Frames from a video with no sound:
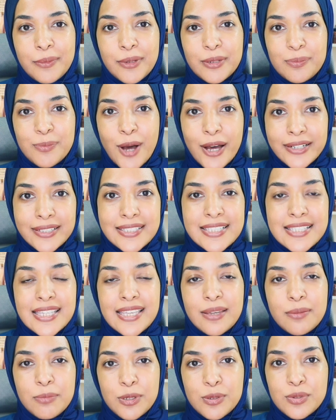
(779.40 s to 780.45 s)
modesty
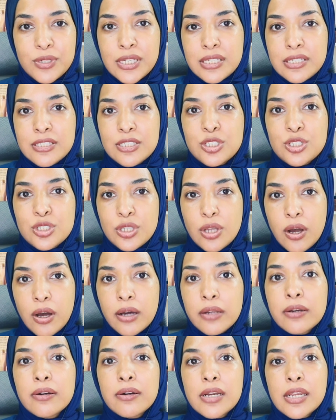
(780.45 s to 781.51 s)
and beauty, is just
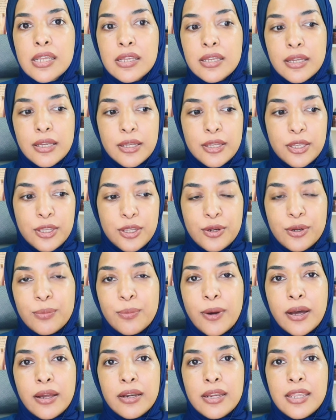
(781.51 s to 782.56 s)
honoring your
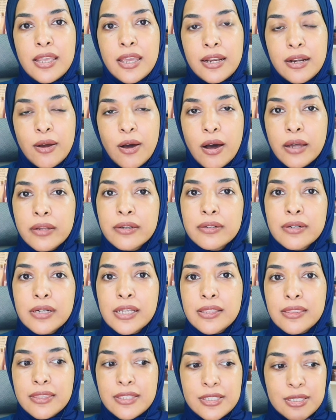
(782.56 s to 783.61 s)
body and
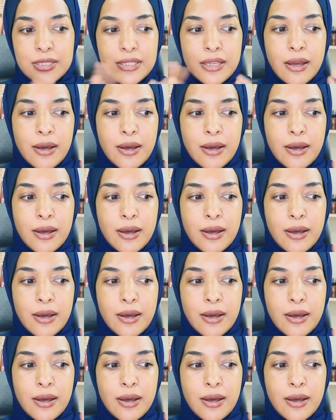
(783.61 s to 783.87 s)
honoring this